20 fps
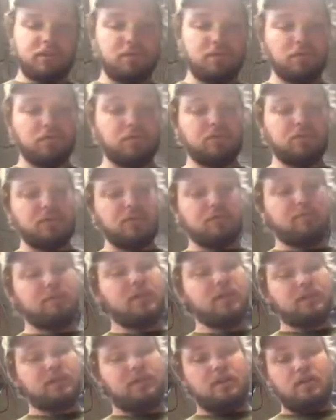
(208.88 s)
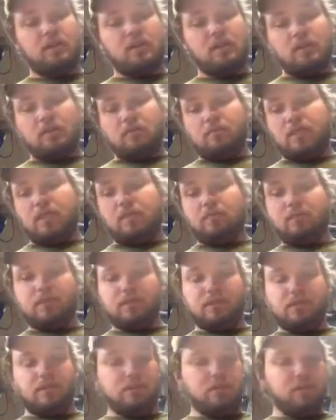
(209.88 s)
tools in a minute, but I want to
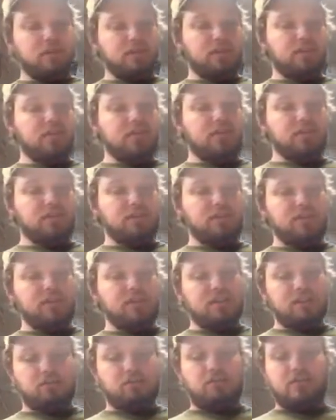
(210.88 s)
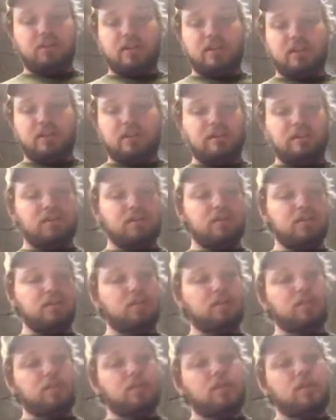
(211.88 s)
show you on another chain that's brand
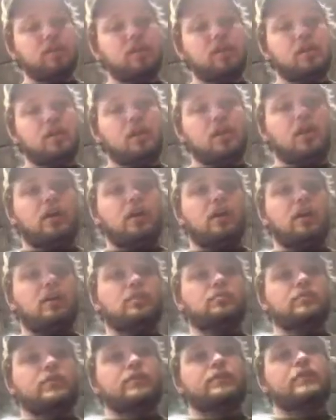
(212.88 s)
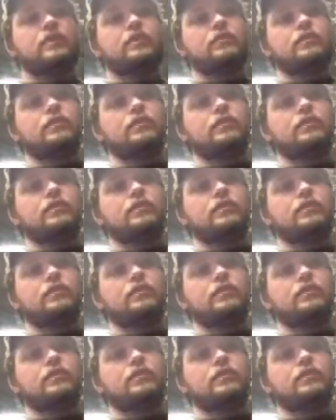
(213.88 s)
new a few